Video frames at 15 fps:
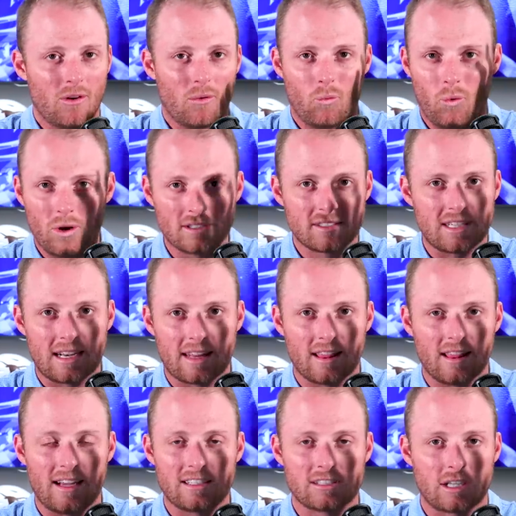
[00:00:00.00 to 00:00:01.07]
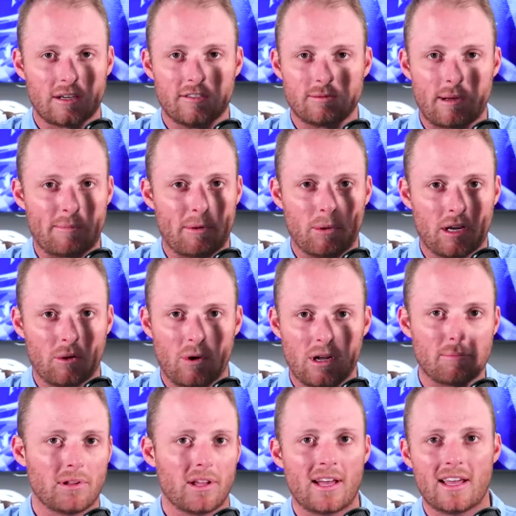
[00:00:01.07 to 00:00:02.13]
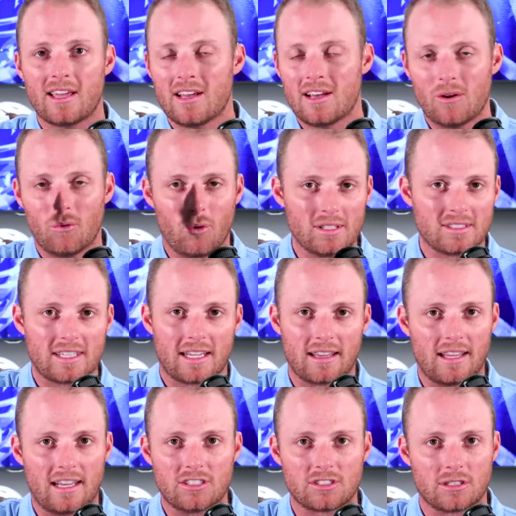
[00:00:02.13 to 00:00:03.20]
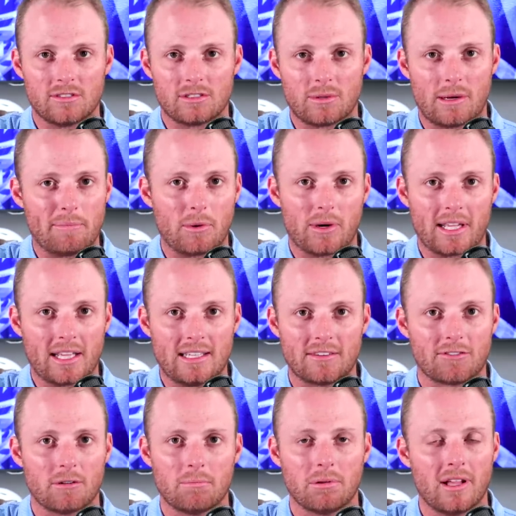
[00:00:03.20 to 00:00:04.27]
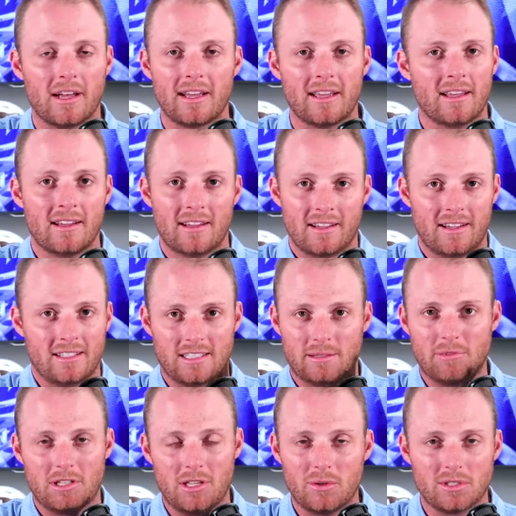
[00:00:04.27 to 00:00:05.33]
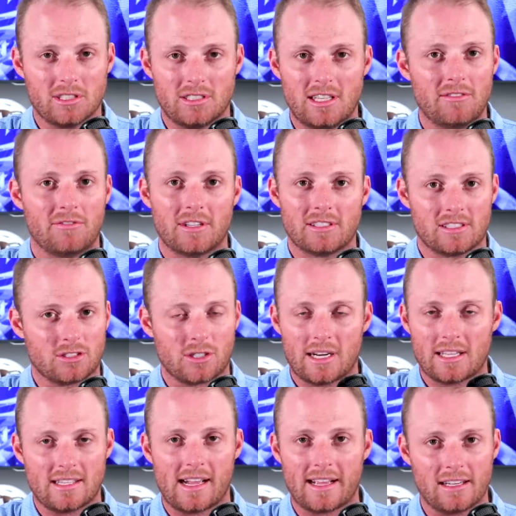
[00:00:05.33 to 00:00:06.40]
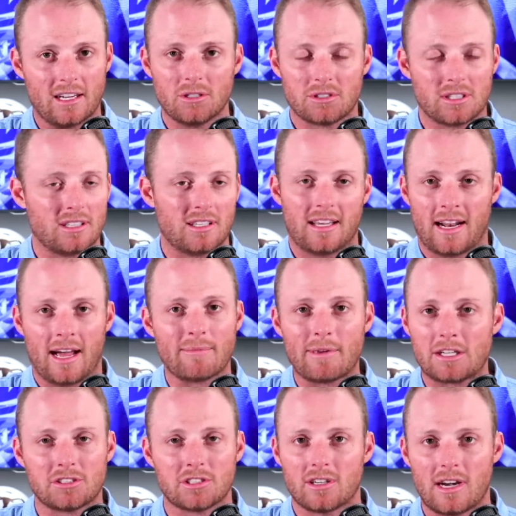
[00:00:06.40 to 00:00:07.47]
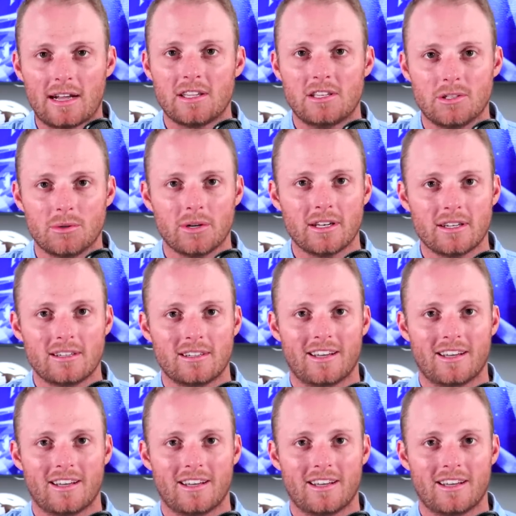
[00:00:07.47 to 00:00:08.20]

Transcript: One side of the line of scrimmage might be running one play. One side of the line of scrimmage might be running a different play. It's up to you as a defense to try to diagnose it, and I'm not sure how you do it.